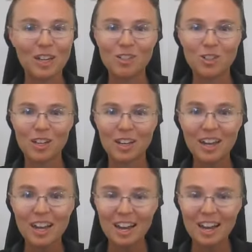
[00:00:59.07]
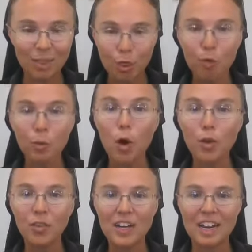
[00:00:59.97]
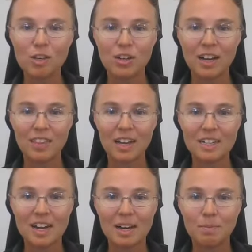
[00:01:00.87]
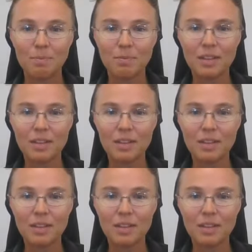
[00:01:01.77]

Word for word: They just like enthralled the nation at that time.